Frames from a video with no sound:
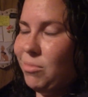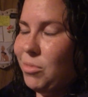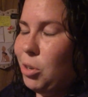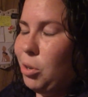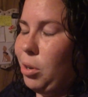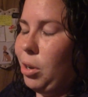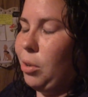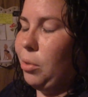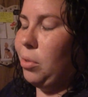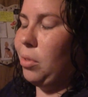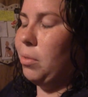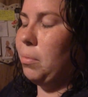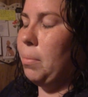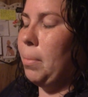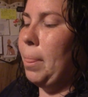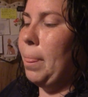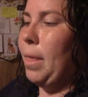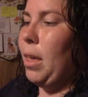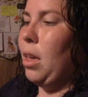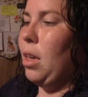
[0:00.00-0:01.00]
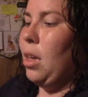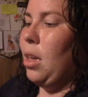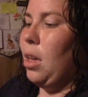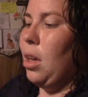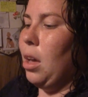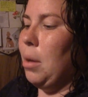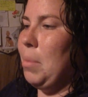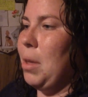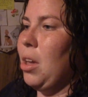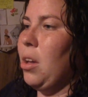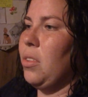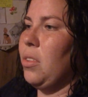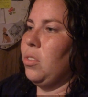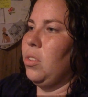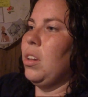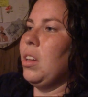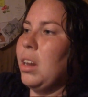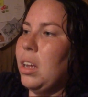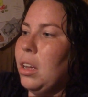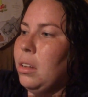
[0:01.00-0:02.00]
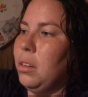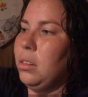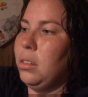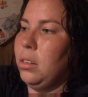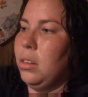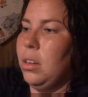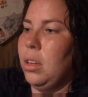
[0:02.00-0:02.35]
Who knows? Um, he did it.